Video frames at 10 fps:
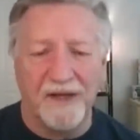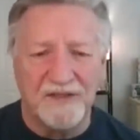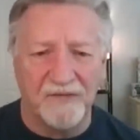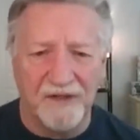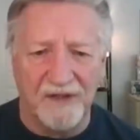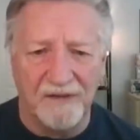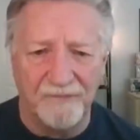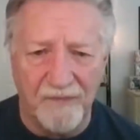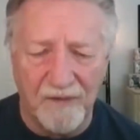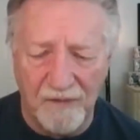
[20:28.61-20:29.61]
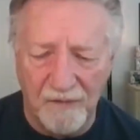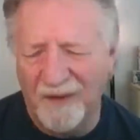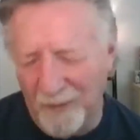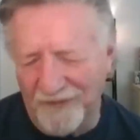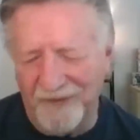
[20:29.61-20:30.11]
Well, I mean, with the help of a
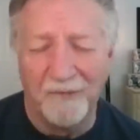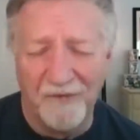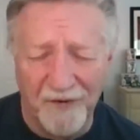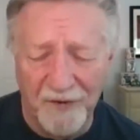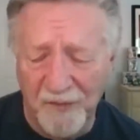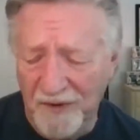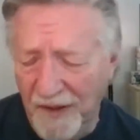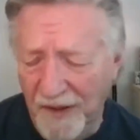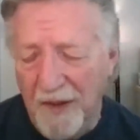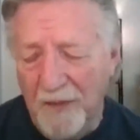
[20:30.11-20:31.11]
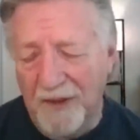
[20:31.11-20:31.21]
human. But back then,